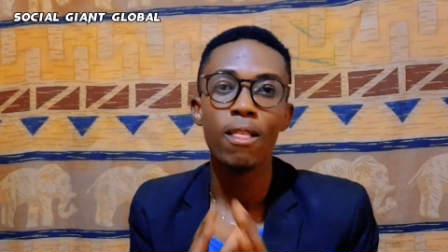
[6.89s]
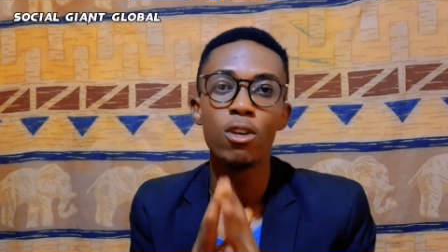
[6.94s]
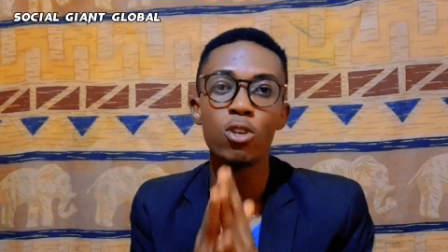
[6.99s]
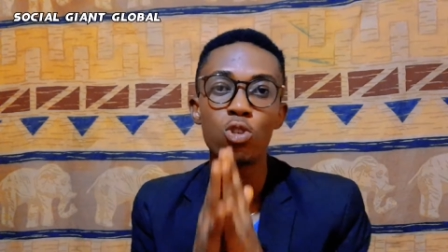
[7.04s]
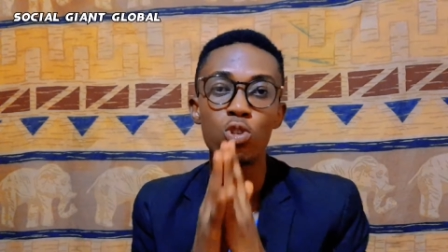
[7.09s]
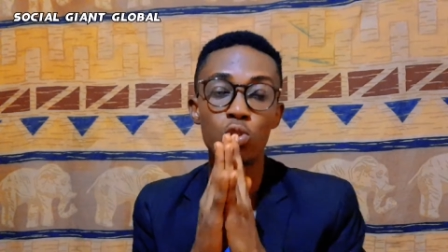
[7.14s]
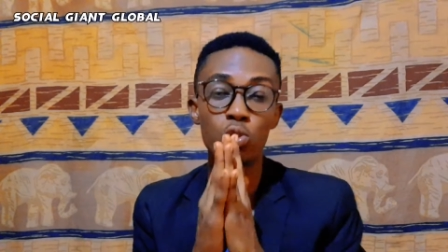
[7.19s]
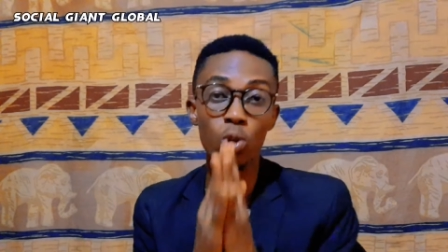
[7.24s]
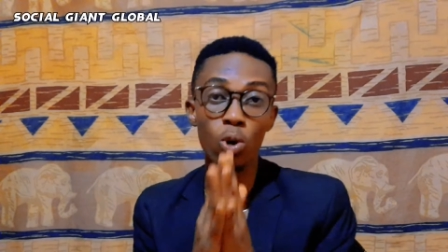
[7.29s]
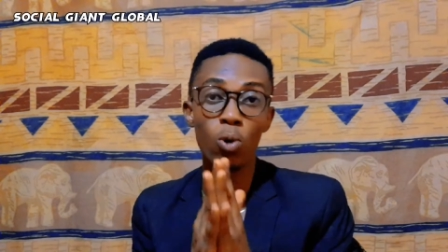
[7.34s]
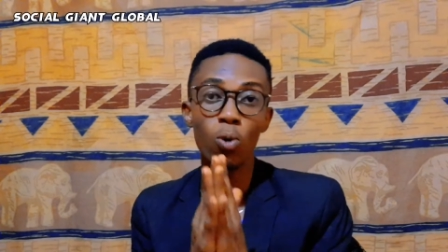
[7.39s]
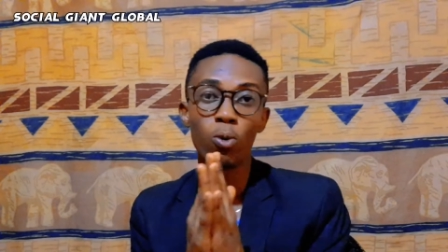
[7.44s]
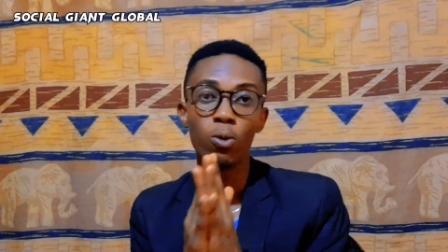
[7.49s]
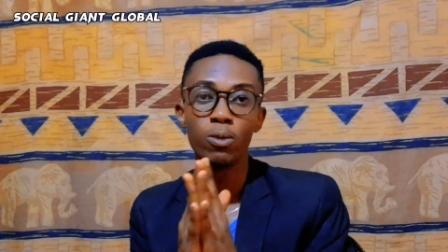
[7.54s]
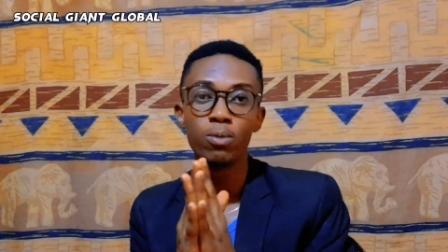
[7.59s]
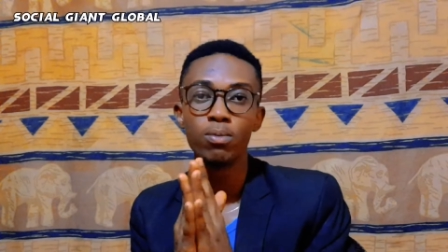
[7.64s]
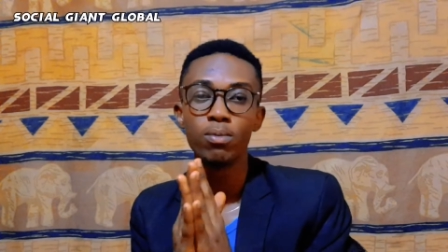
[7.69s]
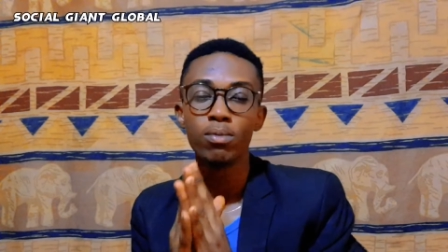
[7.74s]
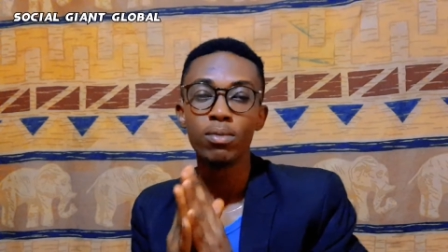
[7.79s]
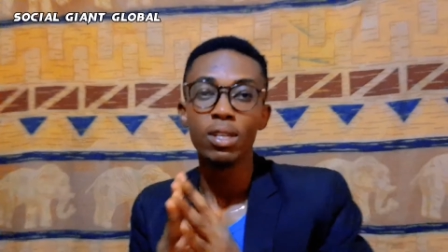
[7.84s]

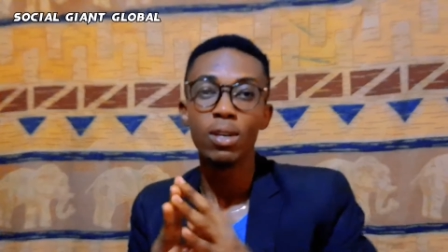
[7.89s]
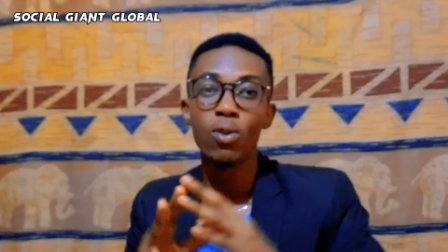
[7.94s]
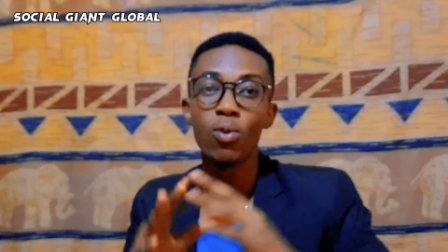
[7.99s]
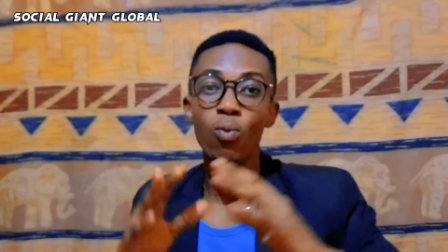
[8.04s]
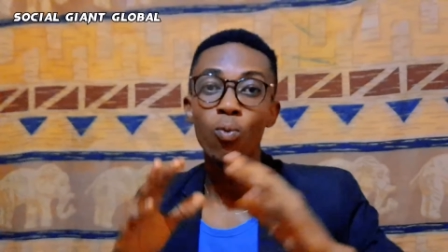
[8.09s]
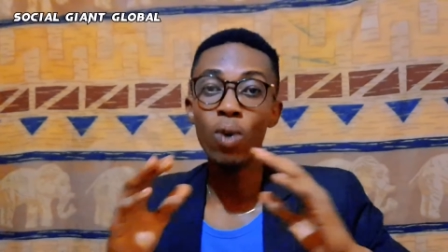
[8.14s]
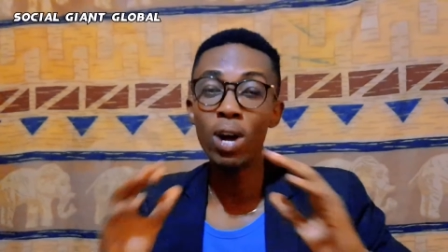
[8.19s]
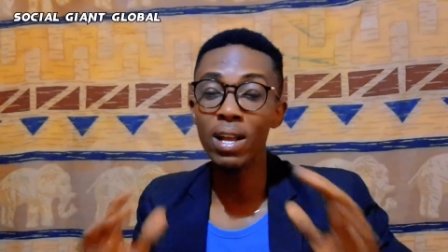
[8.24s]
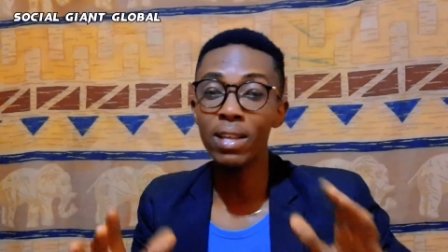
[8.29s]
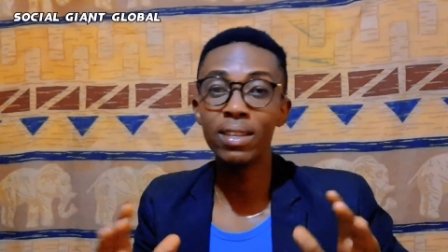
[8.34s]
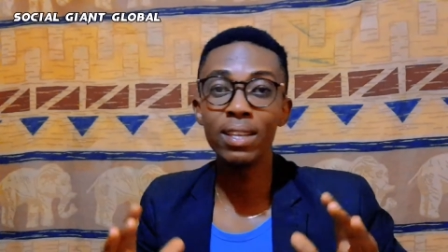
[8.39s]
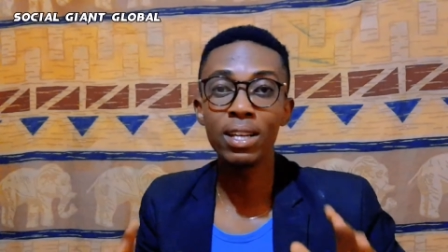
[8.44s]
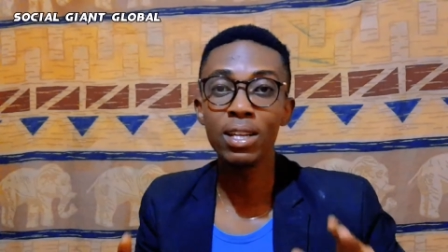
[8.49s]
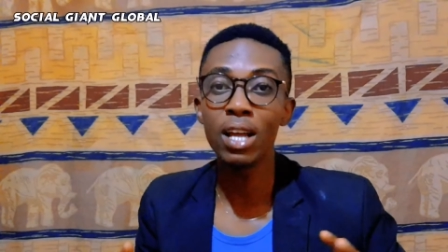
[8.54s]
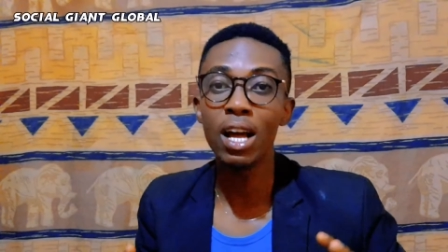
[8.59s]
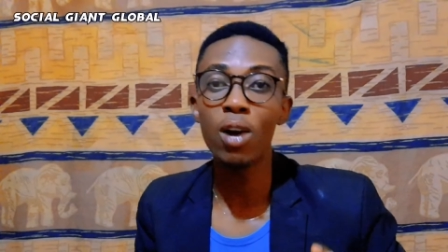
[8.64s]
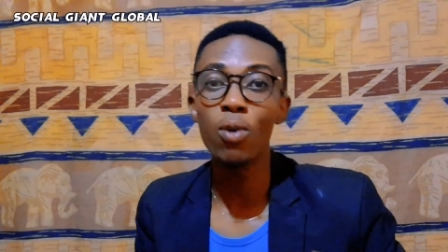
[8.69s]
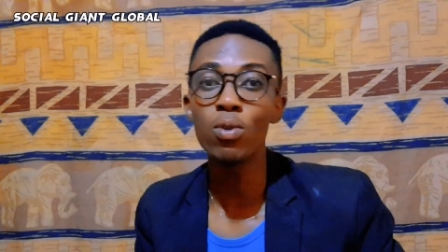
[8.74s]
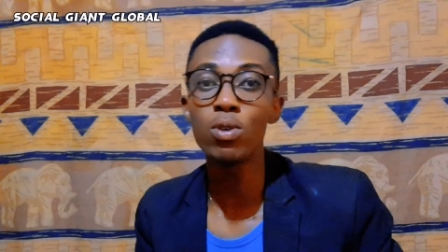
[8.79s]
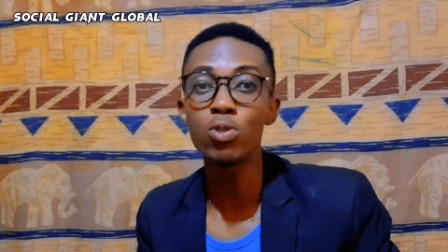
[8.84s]
So one thing
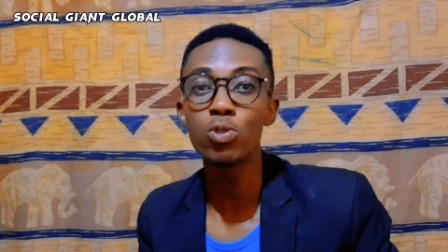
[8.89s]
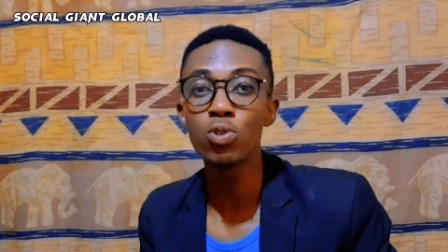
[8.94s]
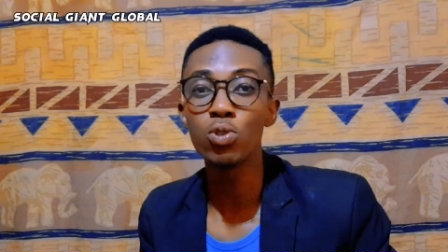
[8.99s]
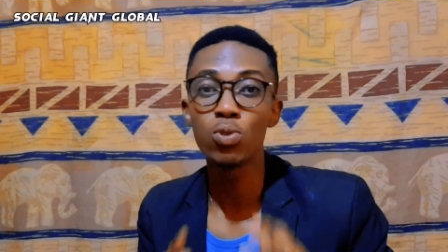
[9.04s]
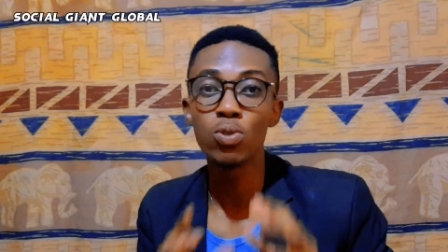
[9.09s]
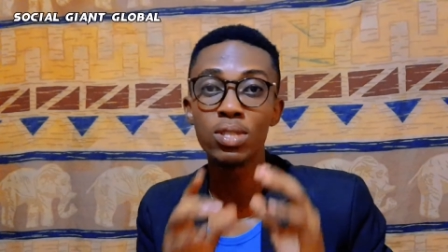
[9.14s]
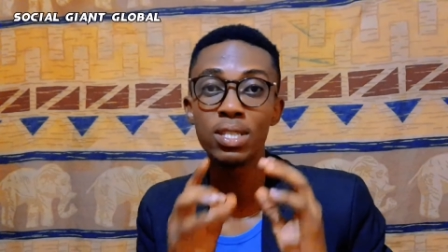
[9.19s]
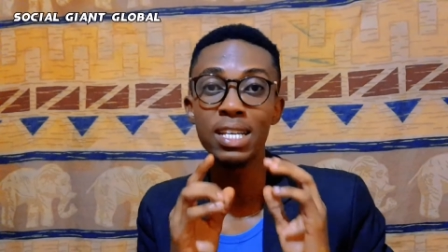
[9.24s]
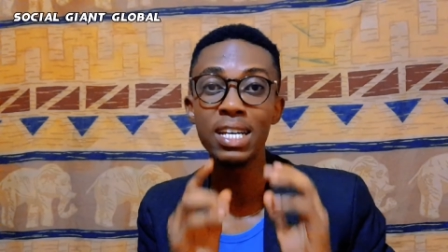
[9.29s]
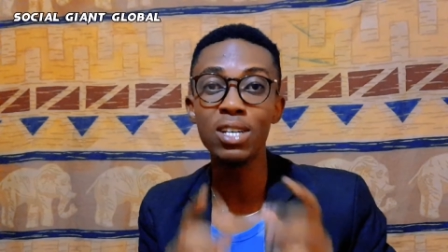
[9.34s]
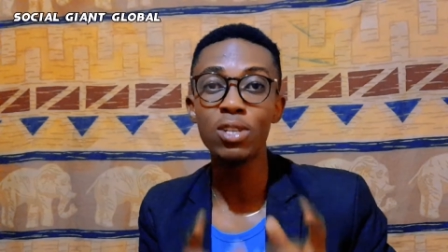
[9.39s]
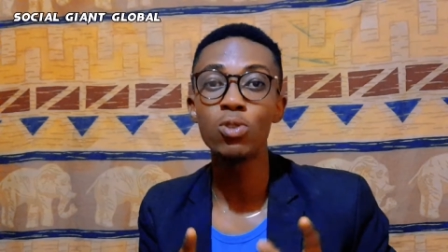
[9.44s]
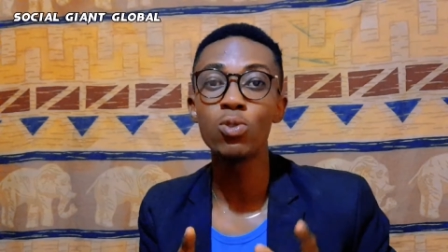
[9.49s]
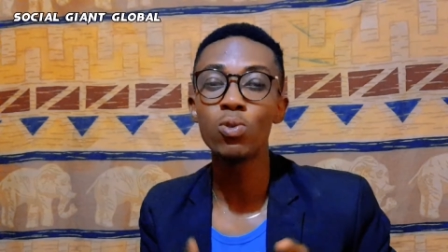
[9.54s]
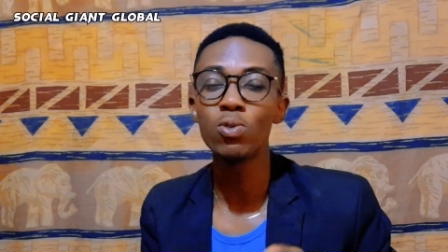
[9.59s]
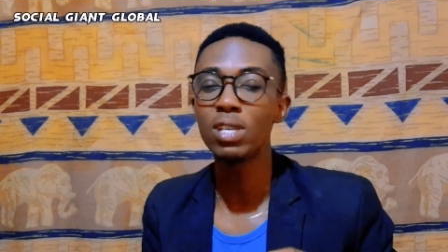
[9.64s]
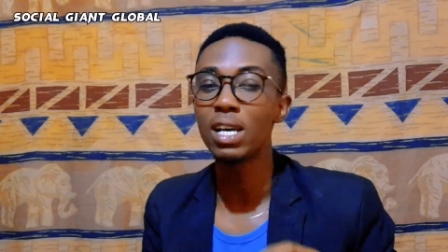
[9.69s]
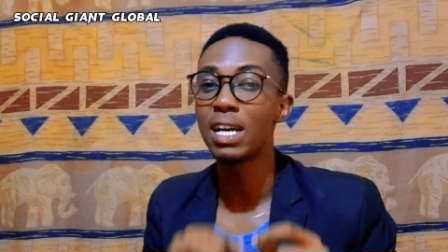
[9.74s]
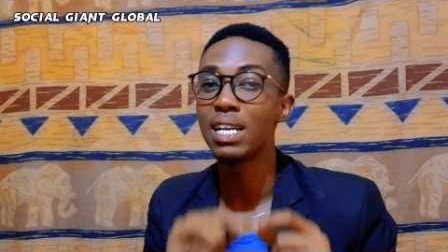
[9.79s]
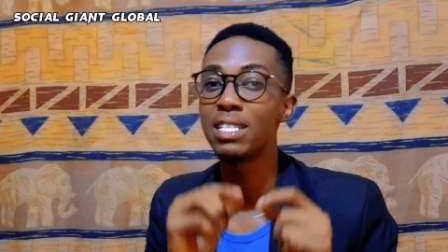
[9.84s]
I want you to take
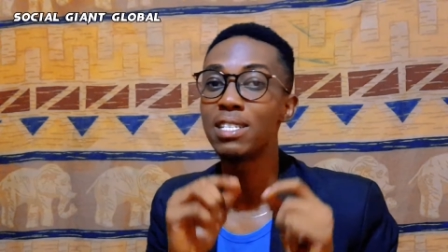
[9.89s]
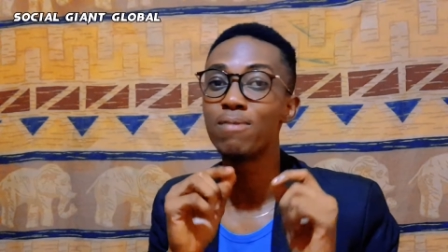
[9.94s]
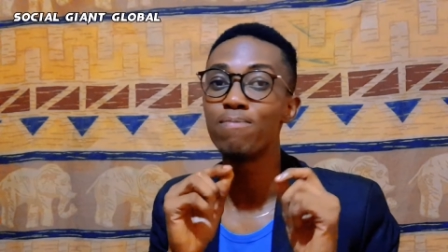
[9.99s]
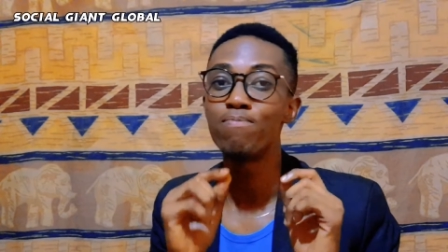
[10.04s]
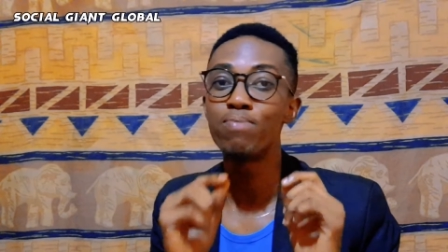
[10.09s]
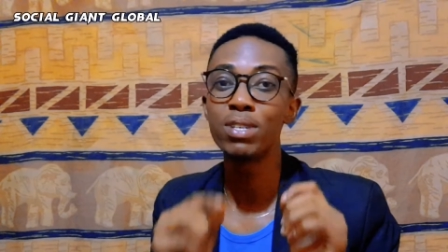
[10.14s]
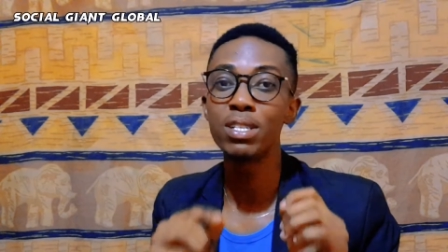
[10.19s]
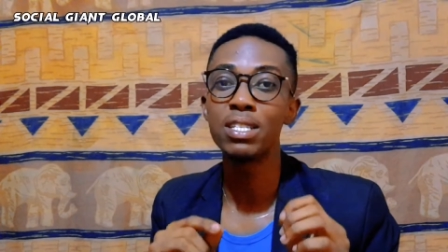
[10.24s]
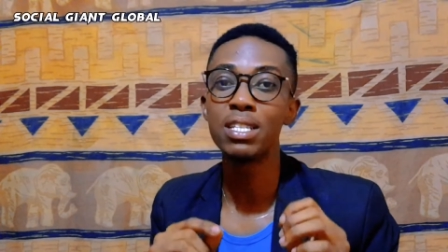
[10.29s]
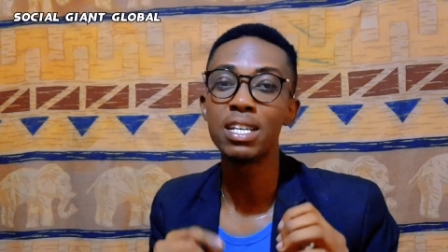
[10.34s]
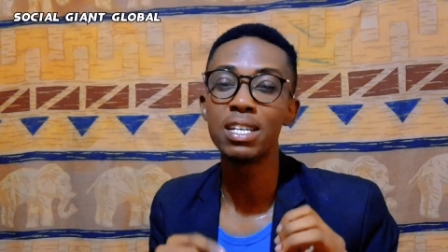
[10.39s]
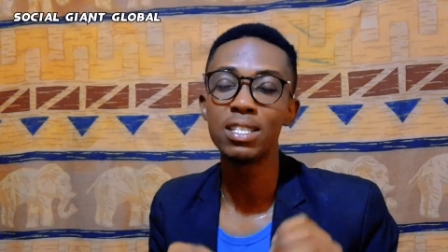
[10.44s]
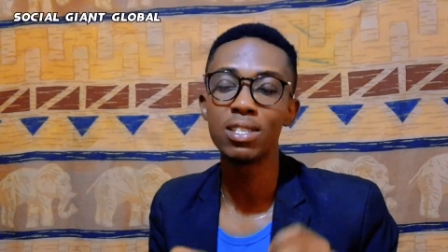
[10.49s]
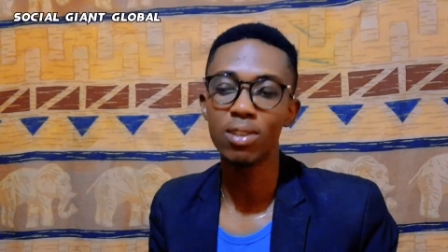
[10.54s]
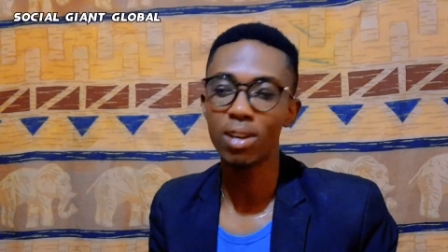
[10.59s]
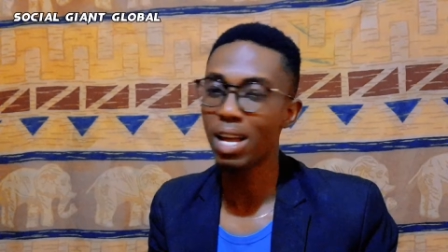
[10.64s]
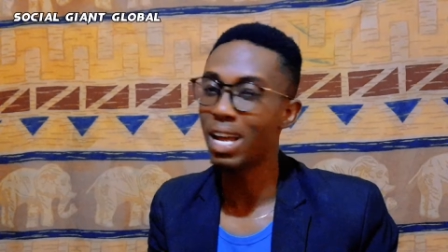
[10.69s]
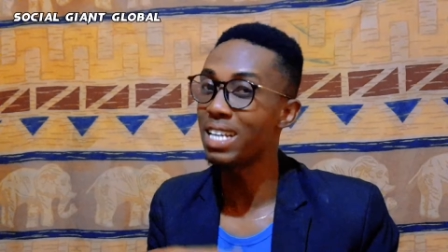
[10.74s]
note as a business,